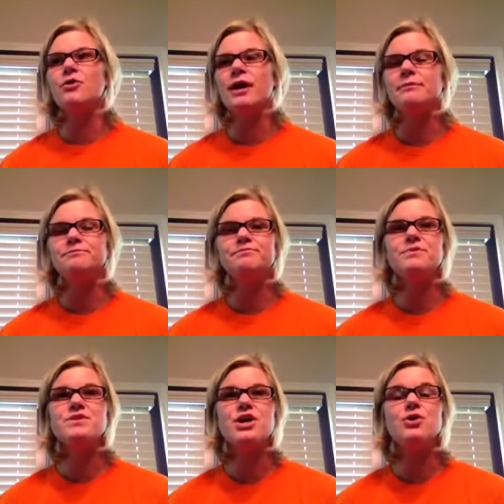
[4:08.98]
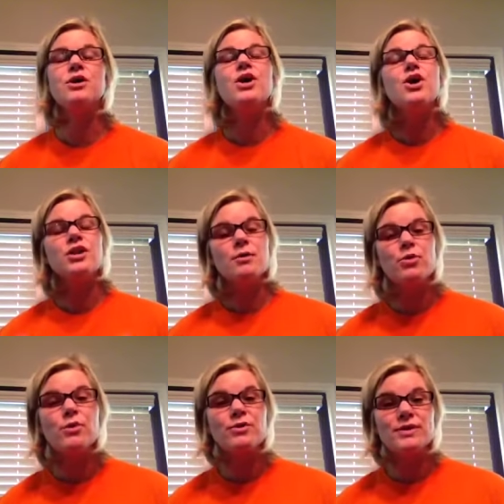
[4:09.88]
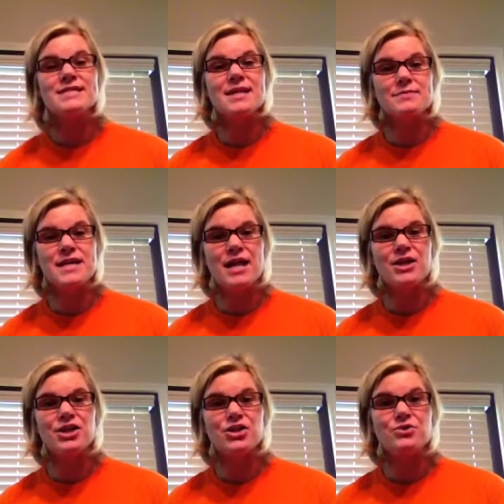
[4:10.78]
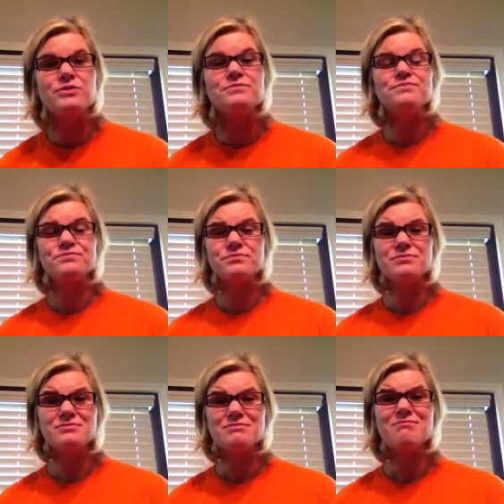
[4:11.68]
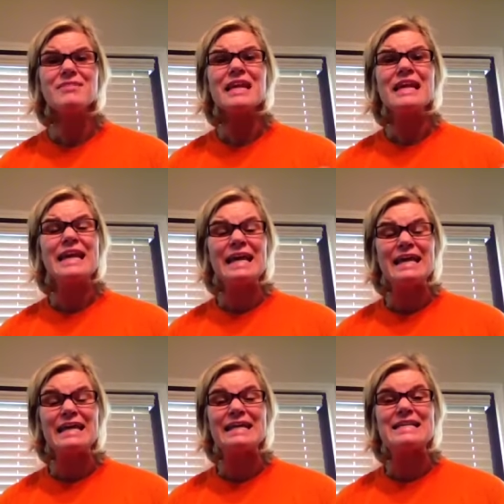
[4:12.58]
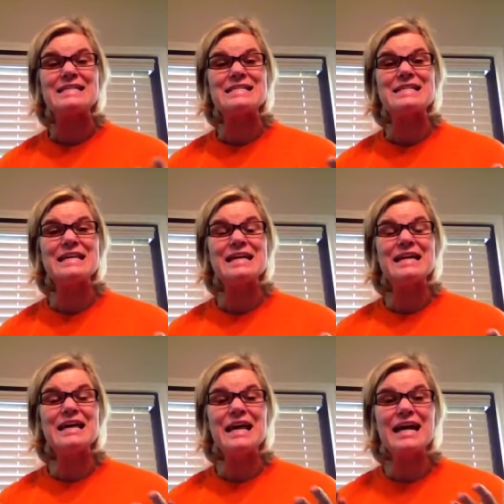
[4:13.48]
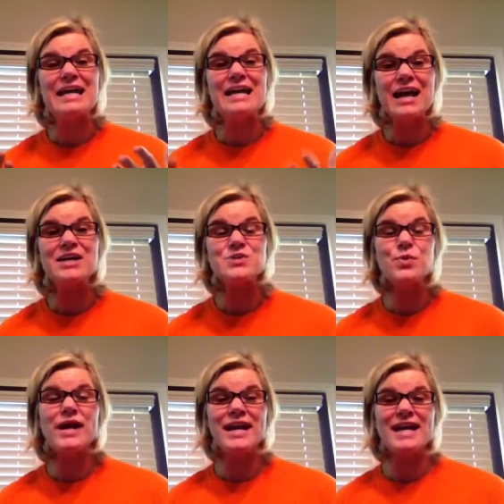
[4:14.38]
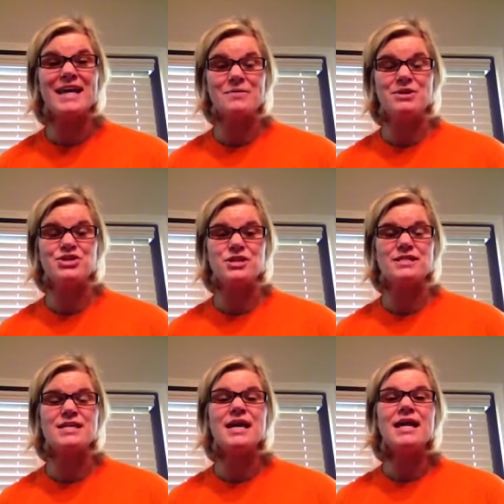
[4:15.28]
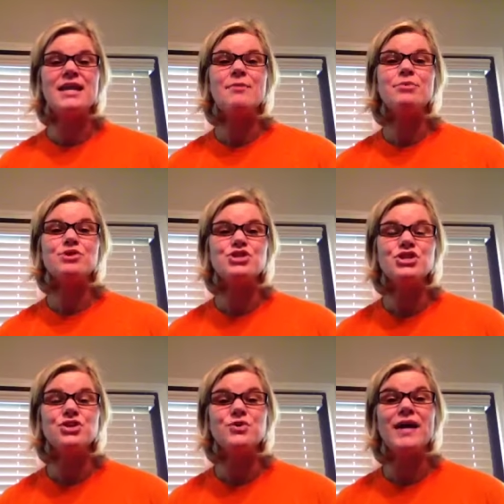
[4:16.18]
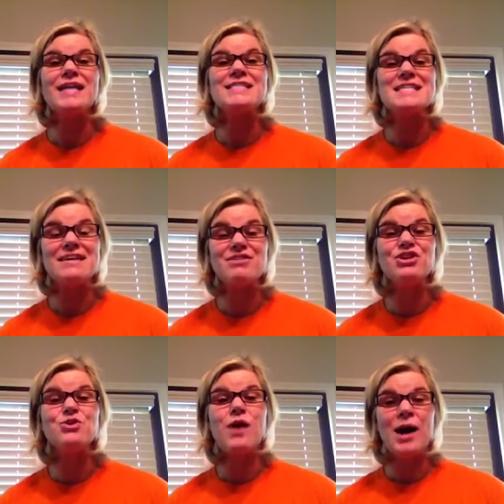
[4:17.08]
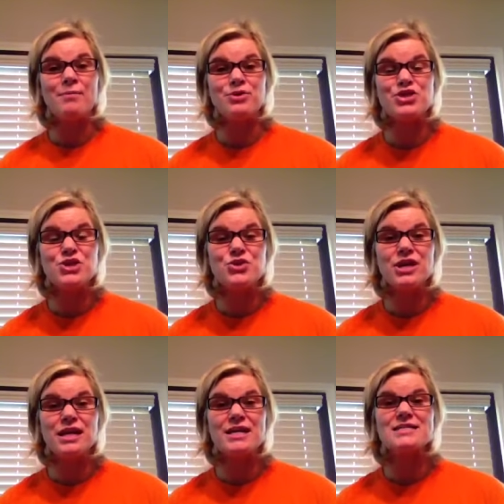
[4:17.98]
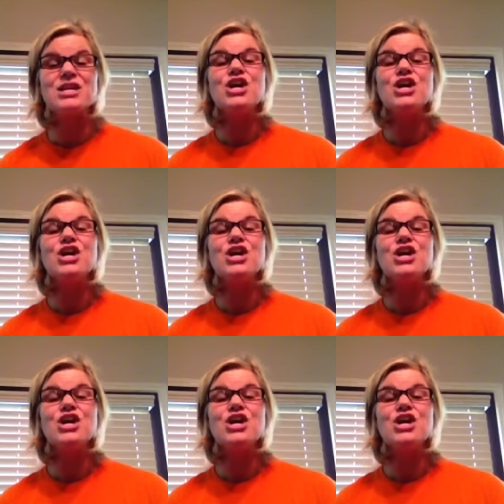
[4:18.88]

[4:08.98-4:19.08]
okay, so number one reason I'm telling you, it is a nice way to get commissions. Number two, it's giving you opportunities